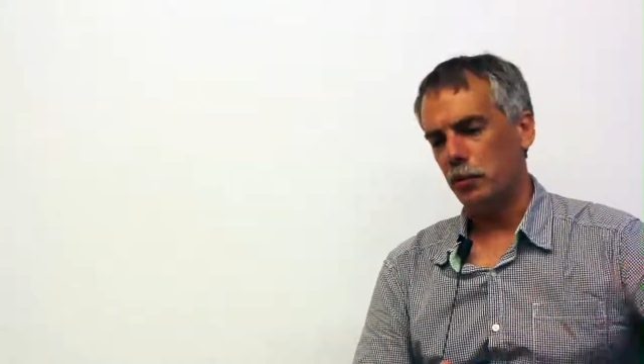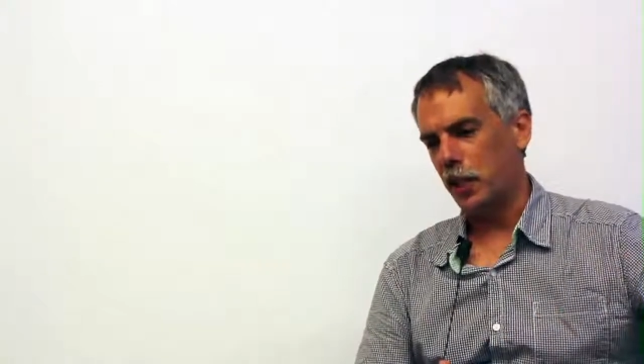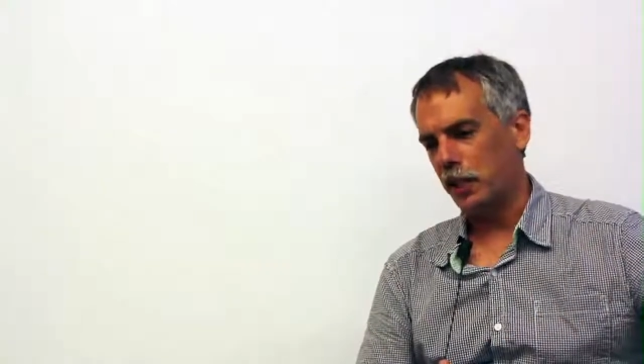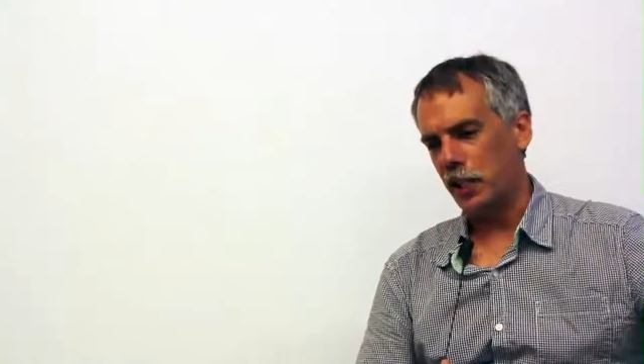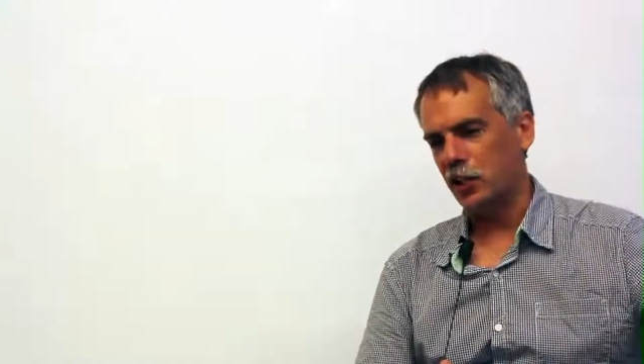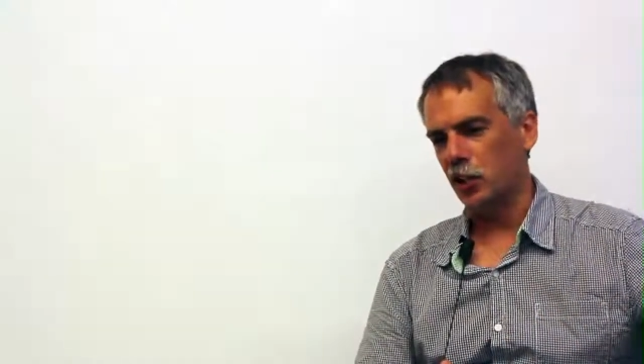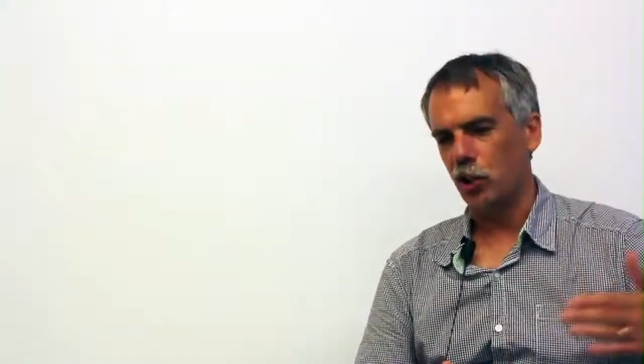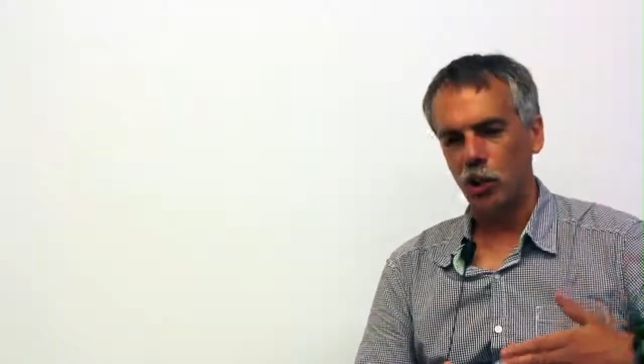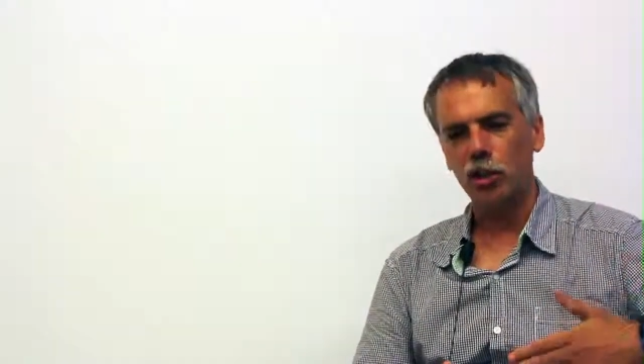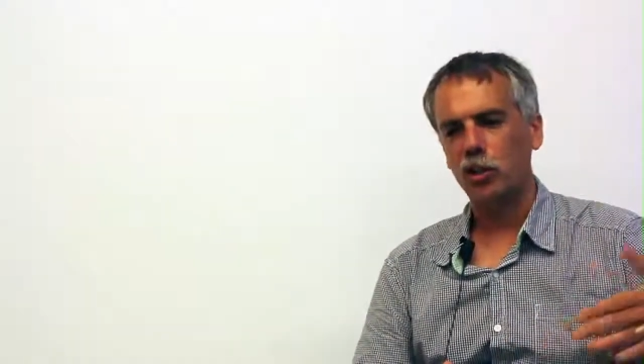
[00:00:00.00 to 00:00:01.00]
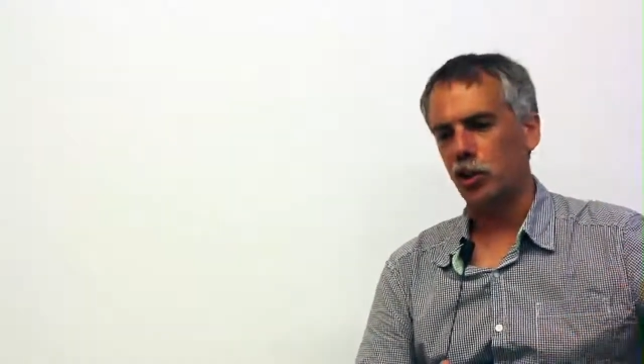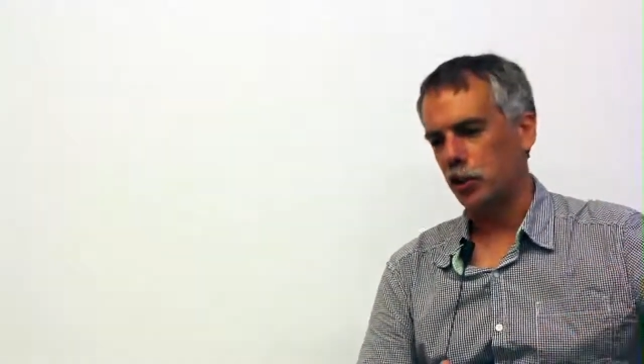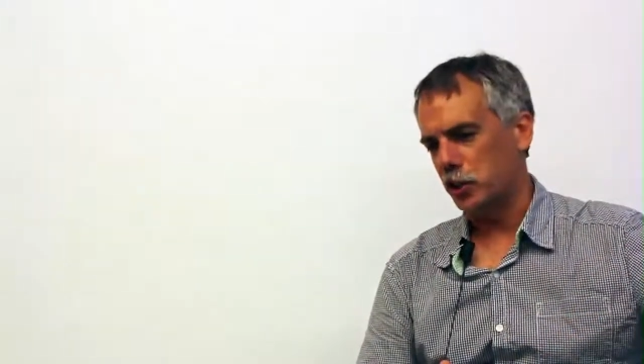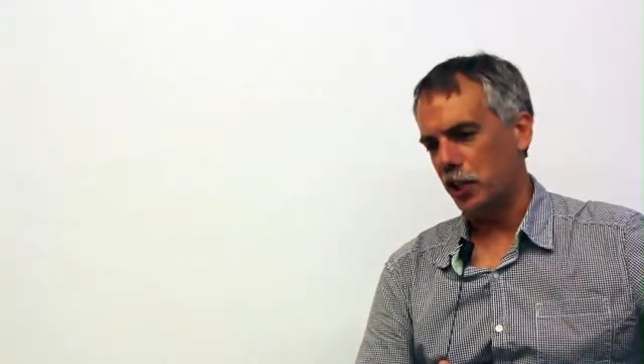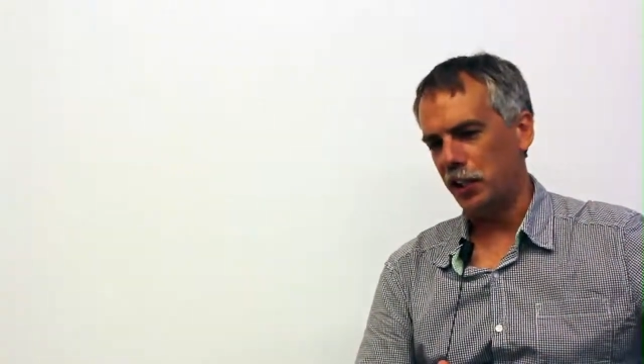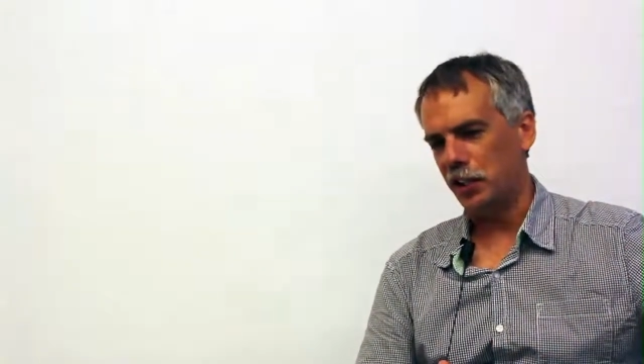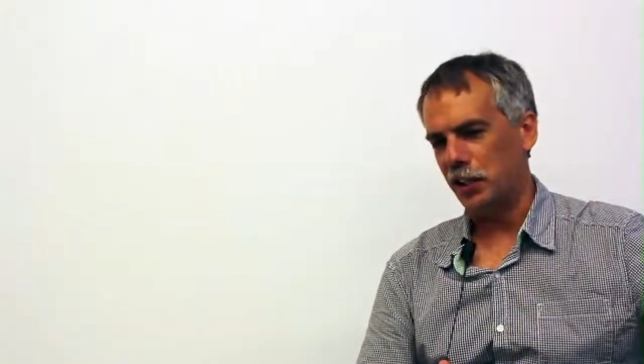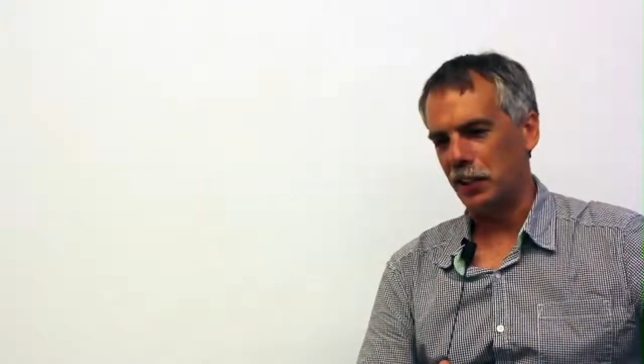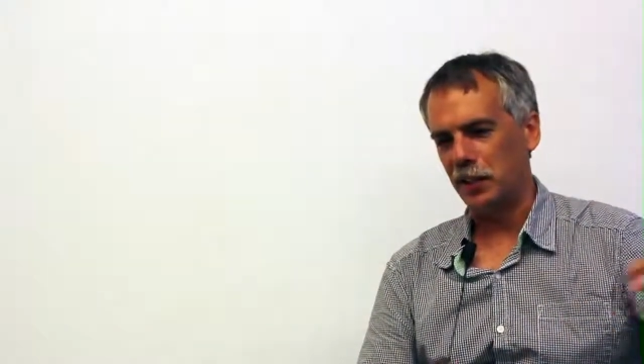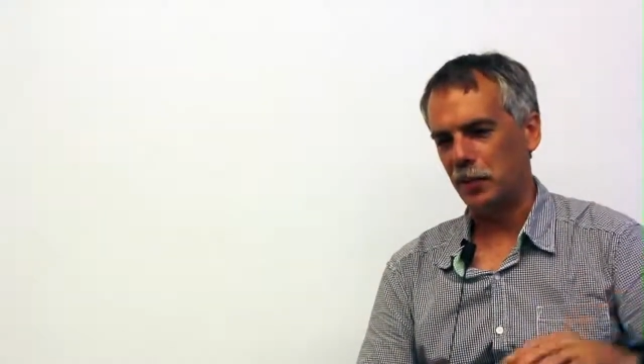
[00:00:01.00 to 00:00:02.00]
that's a long
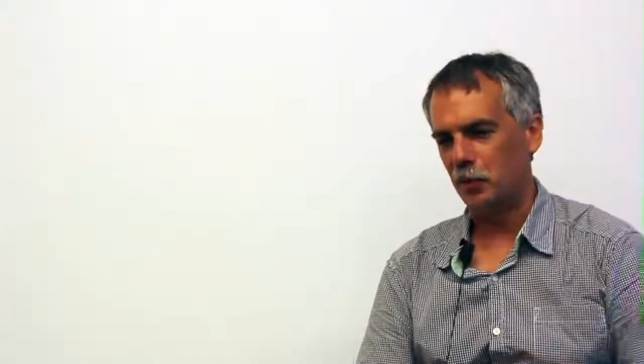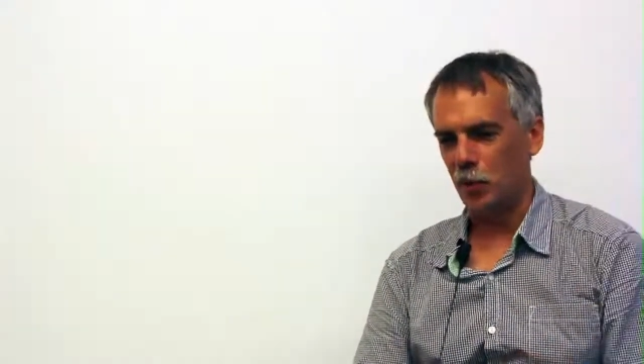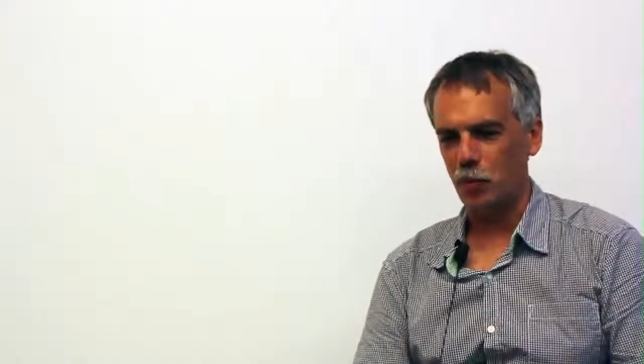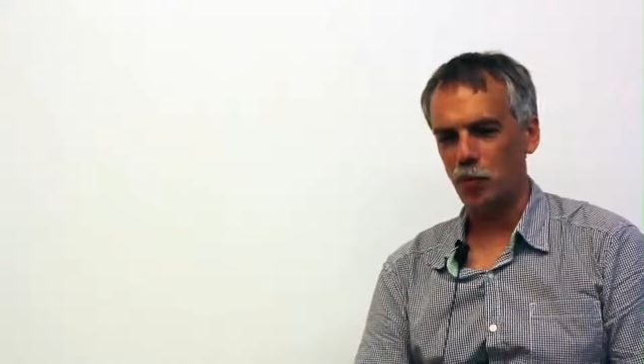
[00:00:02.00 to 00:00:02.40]
standing